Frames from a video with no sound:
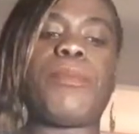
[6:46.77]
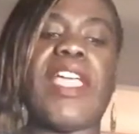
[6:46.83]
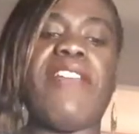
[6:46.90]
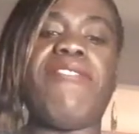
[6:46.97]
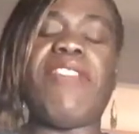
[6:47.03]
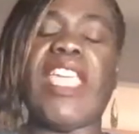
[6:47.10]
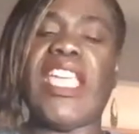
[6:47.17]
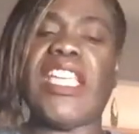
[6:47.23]

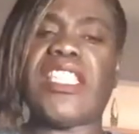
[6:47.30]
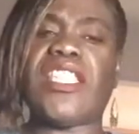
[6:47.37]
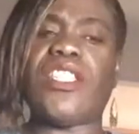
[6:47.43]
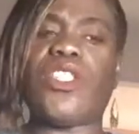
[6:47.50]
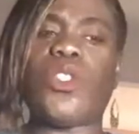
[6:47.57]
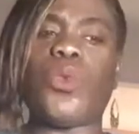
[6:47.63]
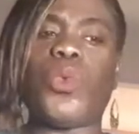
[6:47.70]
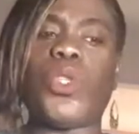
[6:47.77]

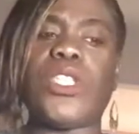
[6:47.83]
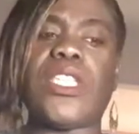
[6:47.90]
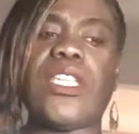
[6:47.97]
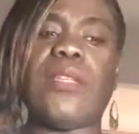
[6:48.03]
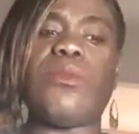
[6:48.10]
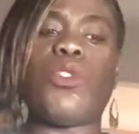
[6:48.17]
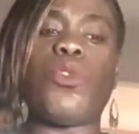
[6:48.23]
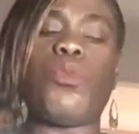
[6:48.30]
advances towards
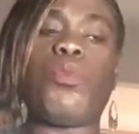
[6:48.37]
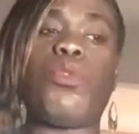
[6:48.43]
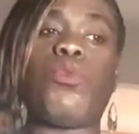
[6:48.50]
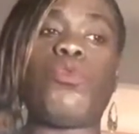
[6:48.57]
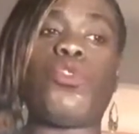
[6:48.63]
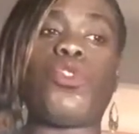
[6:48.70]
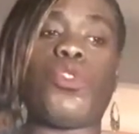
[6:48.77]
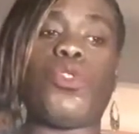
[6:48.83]
him
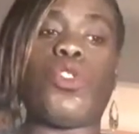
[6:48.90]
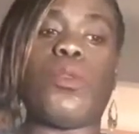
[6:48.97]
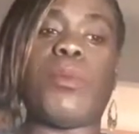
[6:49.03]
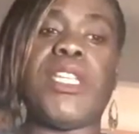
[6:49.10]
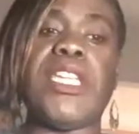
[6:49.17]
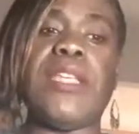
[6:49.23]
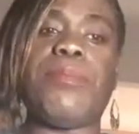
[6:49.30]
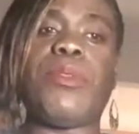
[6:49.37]
to
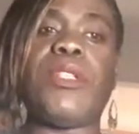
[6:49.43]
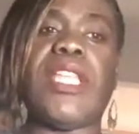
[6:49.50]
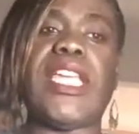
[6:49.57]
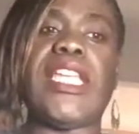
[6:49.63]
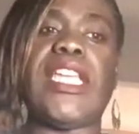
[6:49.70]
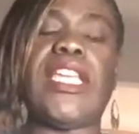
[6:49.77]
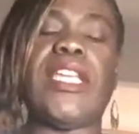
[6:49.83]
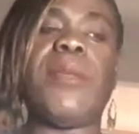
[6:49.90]

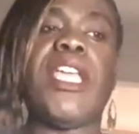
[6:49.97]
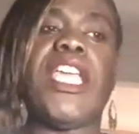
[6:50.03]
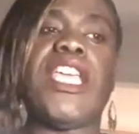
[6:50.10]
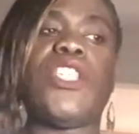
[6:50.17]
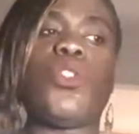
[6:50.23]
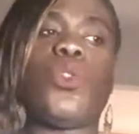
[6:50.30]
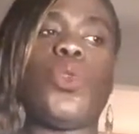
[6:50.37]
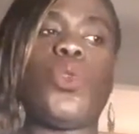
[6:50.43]
manipulate him,
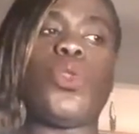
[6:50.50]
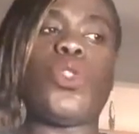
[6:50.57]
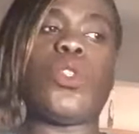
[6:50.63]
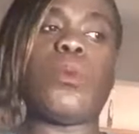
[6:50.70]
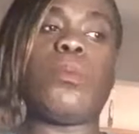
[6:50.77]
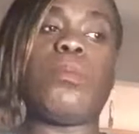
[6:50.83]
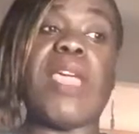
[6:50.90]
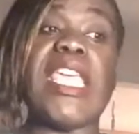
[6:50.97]

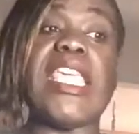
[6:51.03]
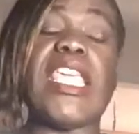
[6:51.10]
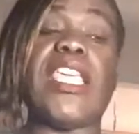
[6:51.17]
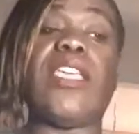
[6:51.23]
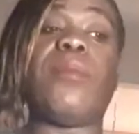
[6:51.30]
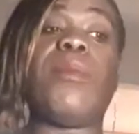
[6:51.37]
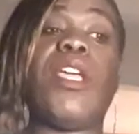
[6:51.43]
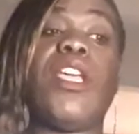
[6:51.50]
to make
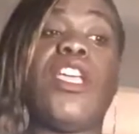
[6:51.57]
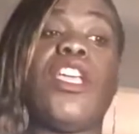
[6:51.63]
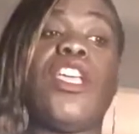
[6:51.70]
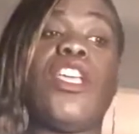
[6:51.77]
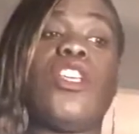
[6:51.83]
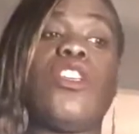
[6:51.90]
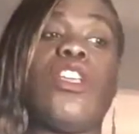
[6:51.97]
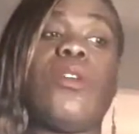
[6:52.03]
him
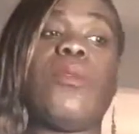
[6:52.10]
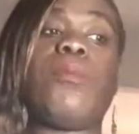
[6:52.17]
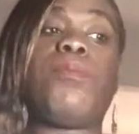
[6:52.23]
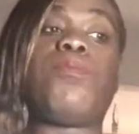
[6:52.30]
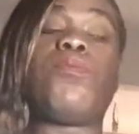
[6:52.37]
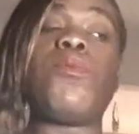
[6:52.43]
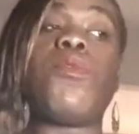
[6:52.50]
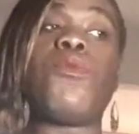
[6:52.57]

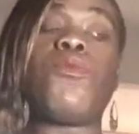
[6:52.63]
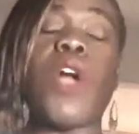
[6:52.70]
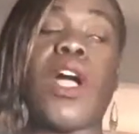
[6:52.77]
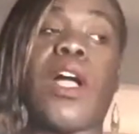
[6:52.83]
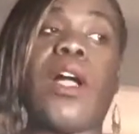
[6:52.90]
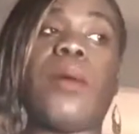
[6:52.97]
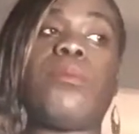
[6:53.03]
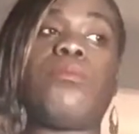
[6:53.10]

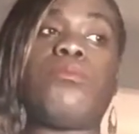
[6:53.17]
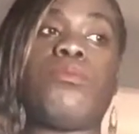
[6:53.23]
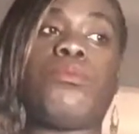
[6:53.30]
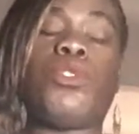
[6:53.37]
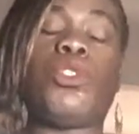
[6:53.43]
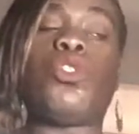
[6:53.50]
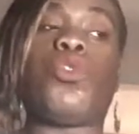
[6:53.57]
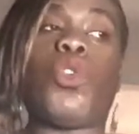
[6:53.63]

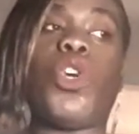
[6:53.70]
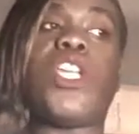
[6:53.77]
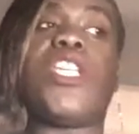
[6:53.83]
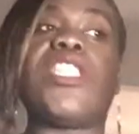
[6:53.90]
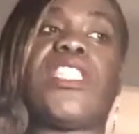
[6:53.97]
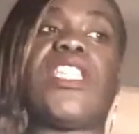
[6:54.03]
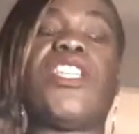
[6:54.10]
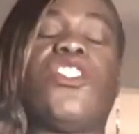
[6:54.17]
to draw
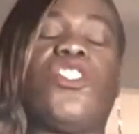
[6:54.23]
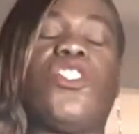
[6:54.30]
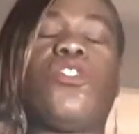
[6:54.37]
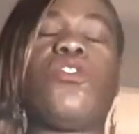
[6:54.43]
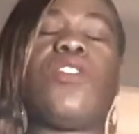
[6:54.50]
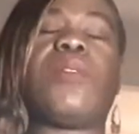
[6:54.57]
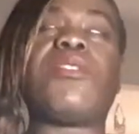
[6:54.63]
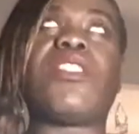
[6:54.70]
his attention
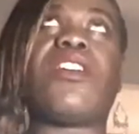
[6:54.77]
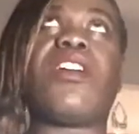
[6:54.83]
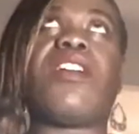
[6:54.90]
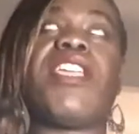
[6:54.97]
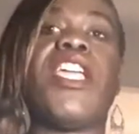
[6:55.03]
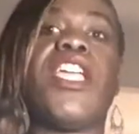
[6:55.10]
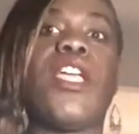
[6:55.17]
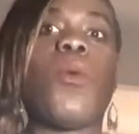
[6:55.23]
to you. I'm
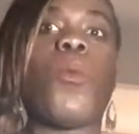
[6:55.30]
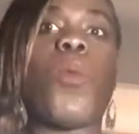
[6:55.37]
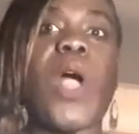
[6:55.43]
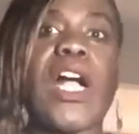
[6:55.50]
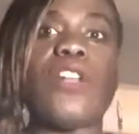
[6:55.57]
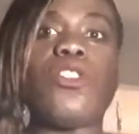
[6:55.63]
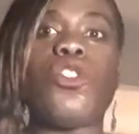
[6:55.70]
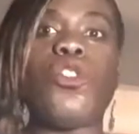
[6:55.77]
sorry,
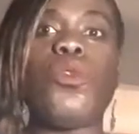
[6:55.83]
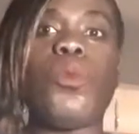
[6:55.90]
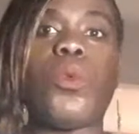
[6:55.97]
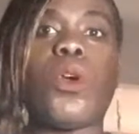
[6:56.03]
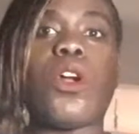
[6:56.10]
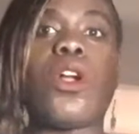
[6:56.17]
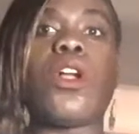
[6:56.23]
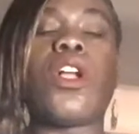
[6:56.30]
while you
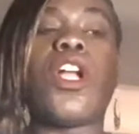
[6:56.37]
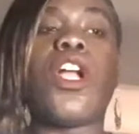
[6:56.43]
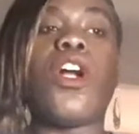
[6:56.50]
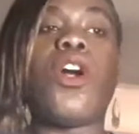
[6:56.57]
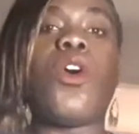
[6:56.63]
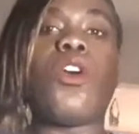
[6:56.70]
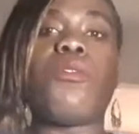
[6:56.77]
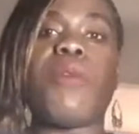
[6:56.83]
were
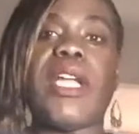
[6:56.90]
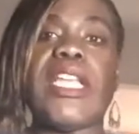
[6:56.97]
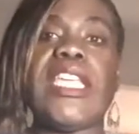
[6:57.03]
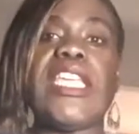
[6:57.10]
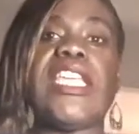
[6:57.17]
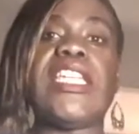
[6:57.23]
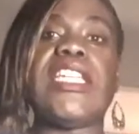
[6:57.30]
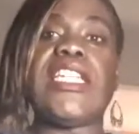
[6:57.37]

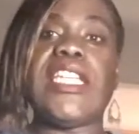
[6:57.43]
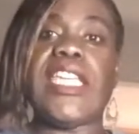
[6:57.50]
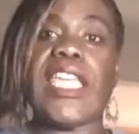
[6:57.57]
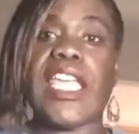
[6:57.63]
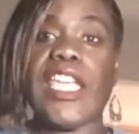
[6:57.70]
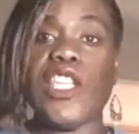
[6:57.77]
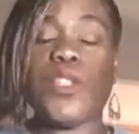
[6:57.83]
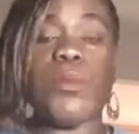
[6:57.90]
already in an
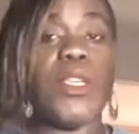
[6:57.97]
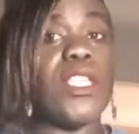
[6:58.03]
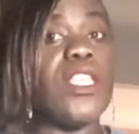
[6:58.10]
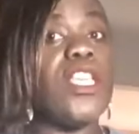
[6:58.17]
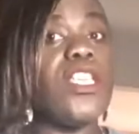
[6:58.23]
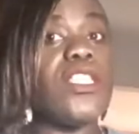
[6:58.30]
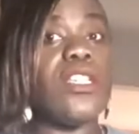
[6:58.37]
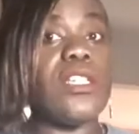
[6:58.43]

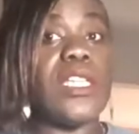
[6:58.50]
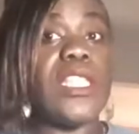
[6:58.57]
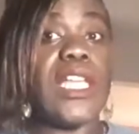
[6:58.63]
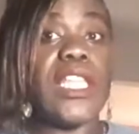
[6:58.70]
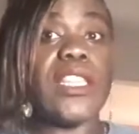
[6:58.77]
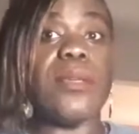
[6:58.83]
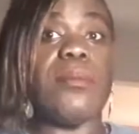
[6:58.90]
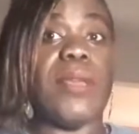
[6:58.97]
engagement to
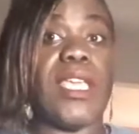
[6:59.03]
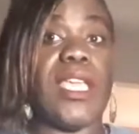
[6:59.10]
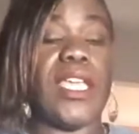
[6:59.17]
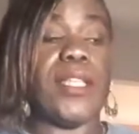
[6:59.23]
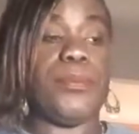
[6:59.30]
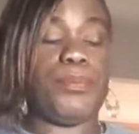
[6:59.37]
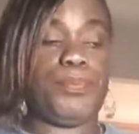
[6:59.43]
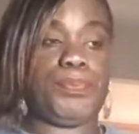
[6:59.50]
another
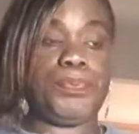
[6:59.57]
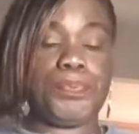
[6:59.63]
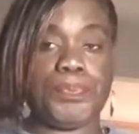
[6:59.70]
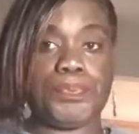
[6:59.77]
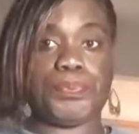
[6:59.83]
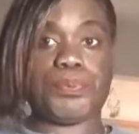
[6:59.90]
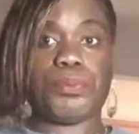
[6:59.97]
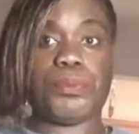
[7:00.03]

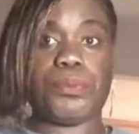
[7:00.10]
man.